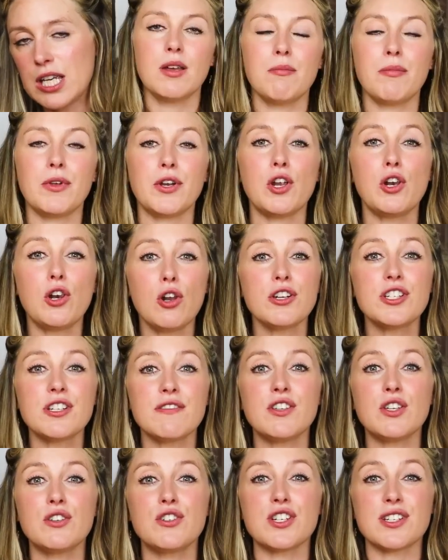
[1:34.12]
but a lot of
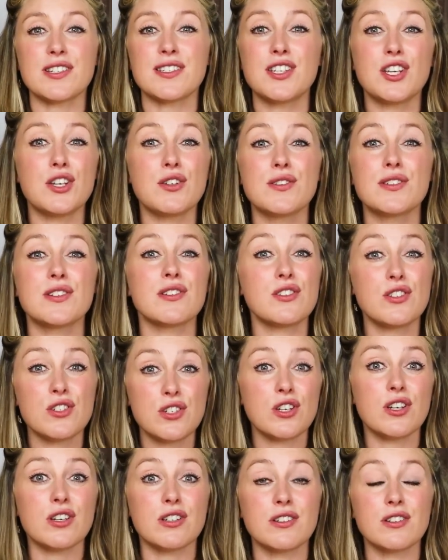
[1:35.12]
you just use
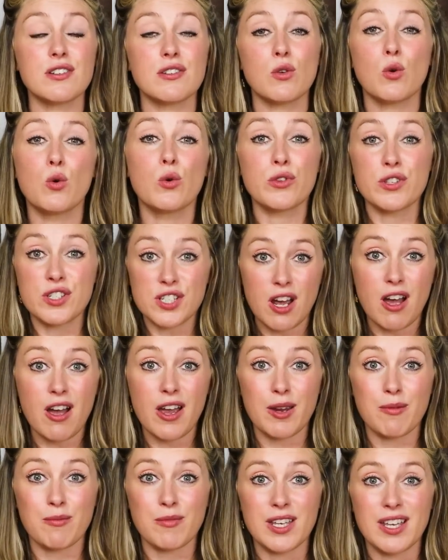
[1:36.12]
should all the
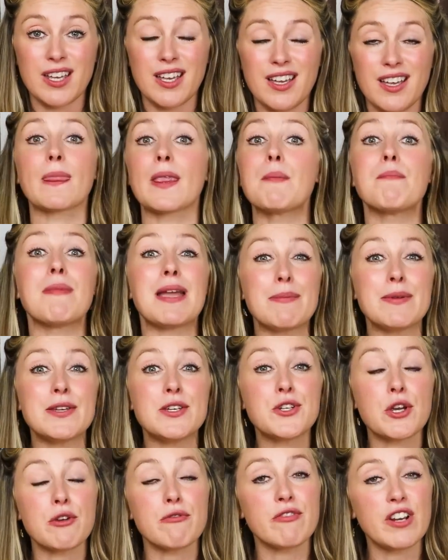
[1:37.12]
time. Maybe
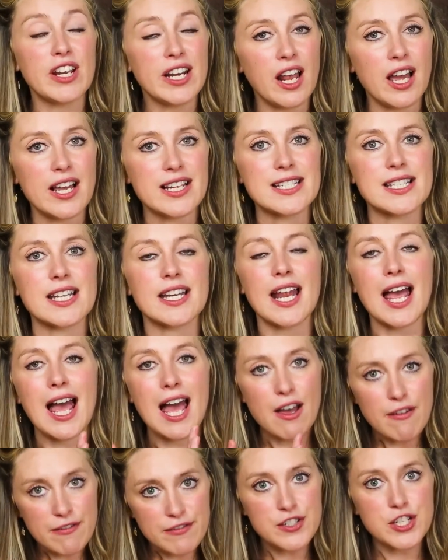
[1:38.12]
you don't realise that
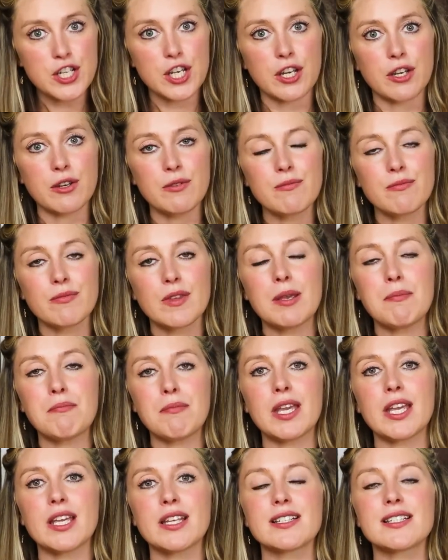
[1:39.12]
have to
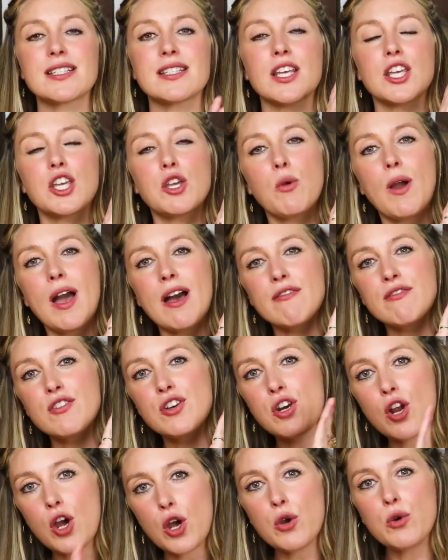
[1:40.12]
means that you have
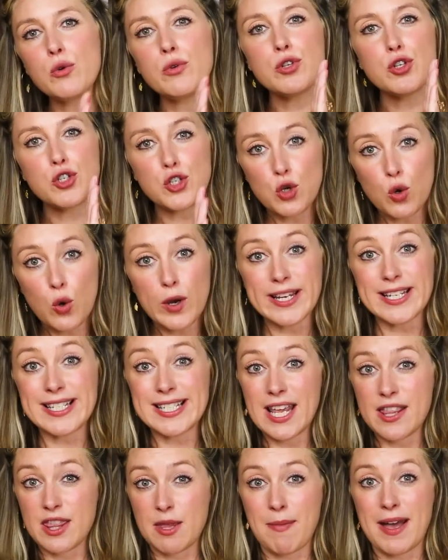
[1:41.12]
no choice
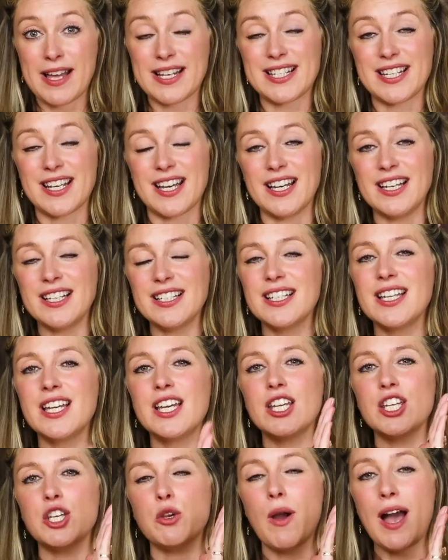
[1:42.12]
in the matter.
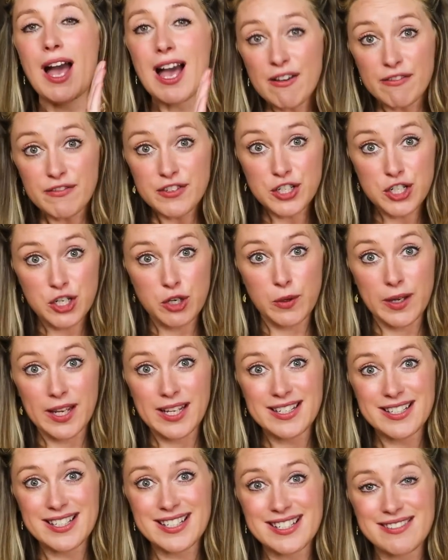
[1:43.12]
You have to do
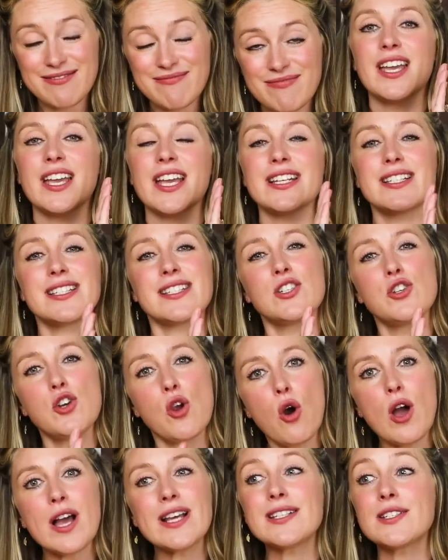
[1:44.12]
it. It's
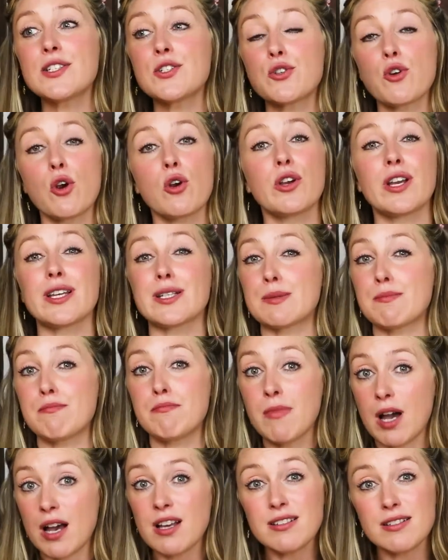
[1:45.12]
not as strong as
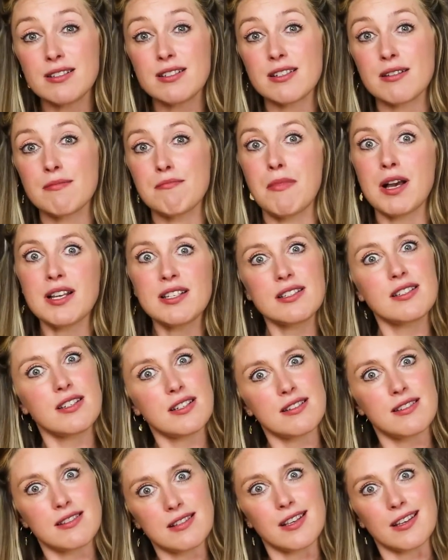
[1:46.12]
must. Must
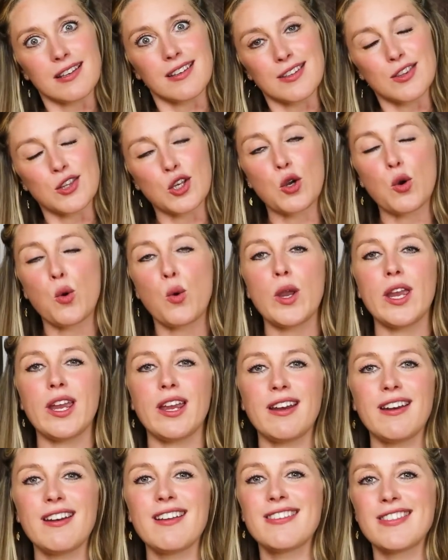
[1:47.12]
is the
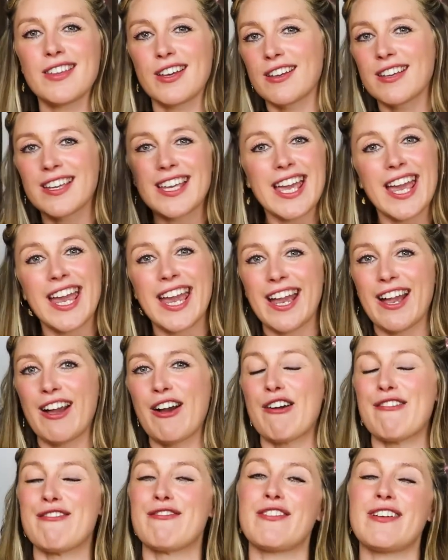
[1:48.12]
queen, the king
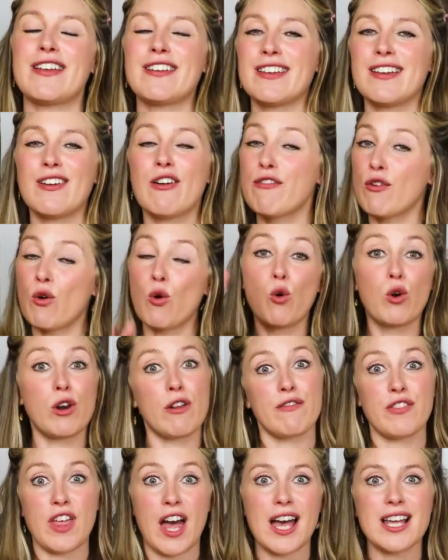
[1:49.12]
of all
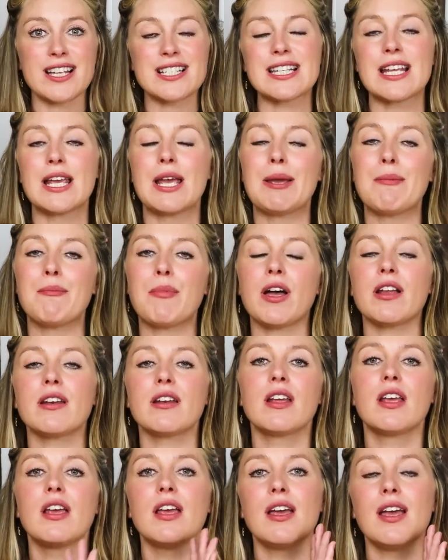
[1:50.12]
of that.
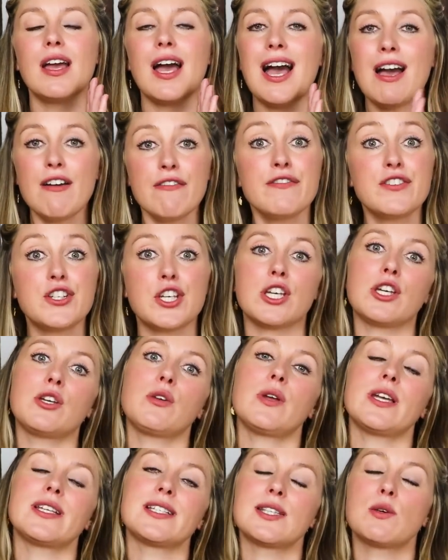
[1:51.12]
But have
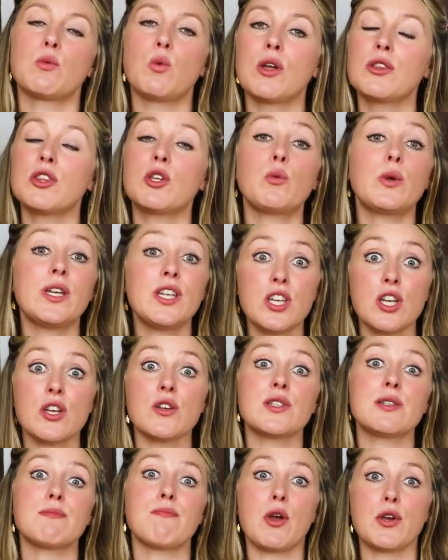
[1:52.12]
to is the one that we
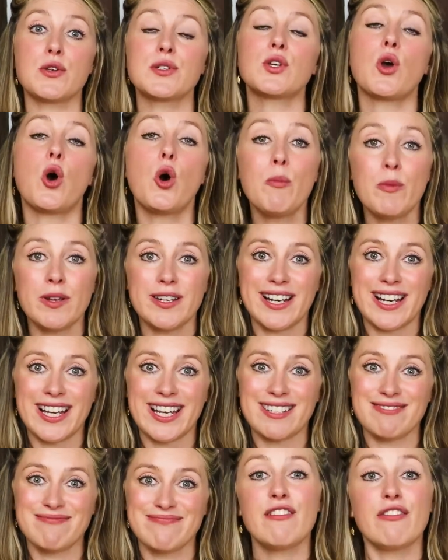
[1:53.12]
use most
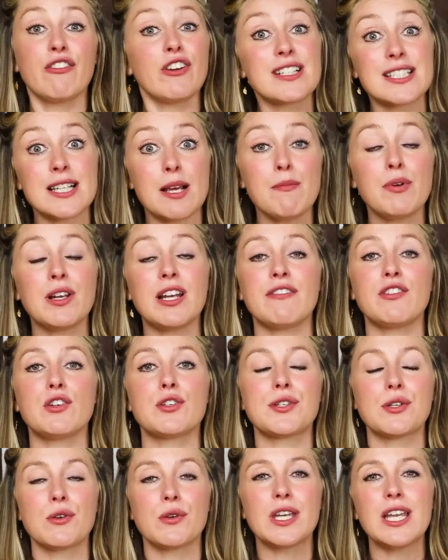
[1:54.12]
commonly. For example, if you're
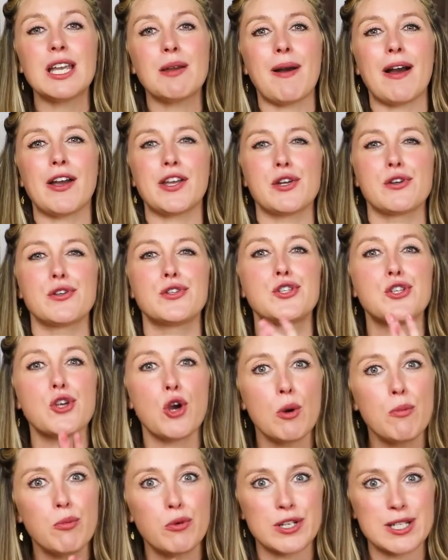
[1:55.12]
talking about your
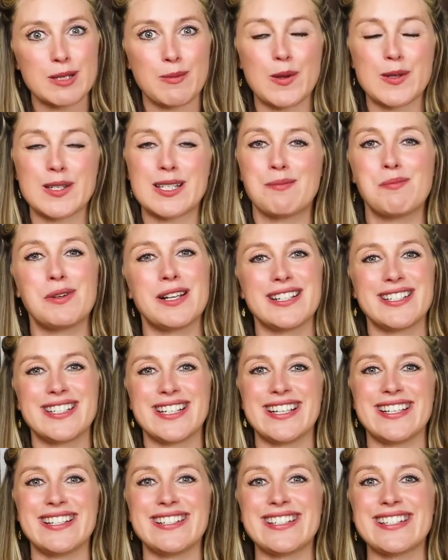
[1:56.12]
job
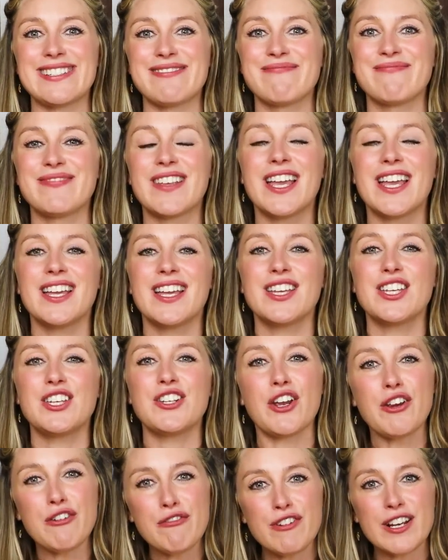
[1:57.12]
responsibilities, you
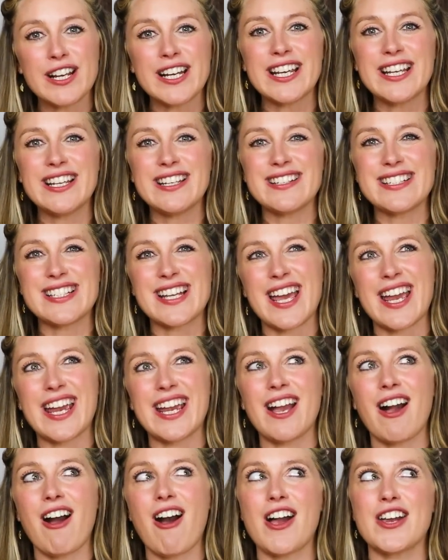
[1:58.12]
don't really
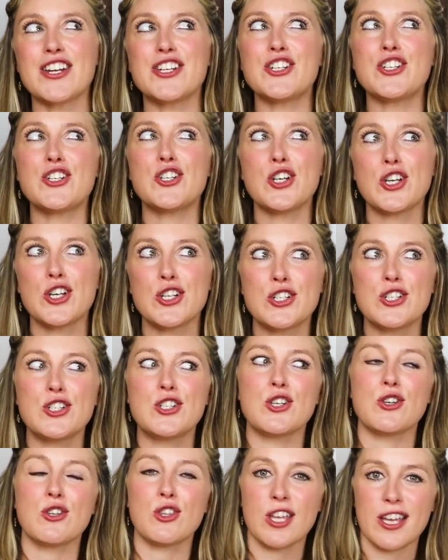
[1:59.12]
say, I should
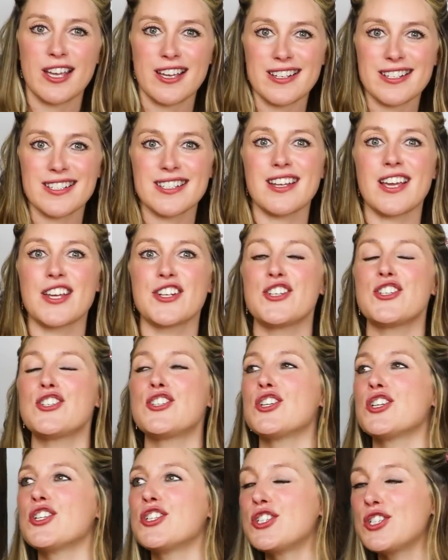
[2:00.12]
do this, I
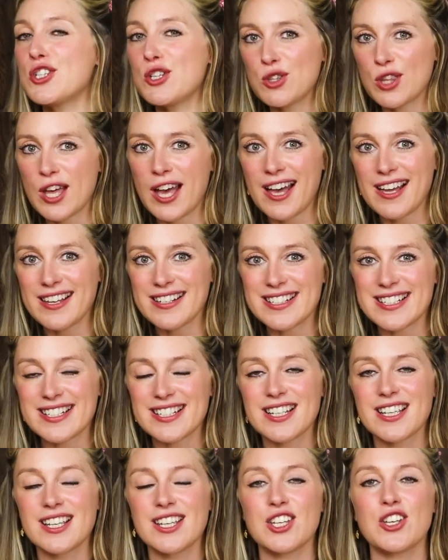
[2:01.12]
should do that.
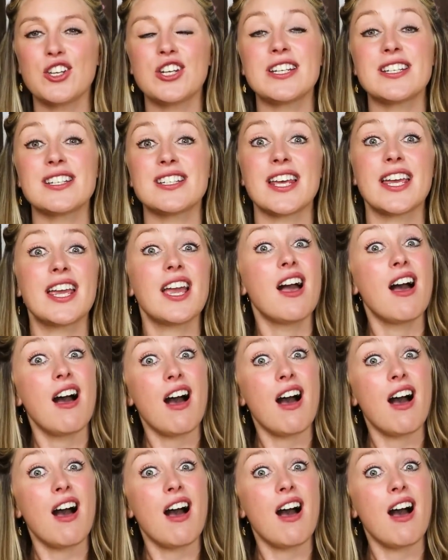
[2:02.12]
You need to say,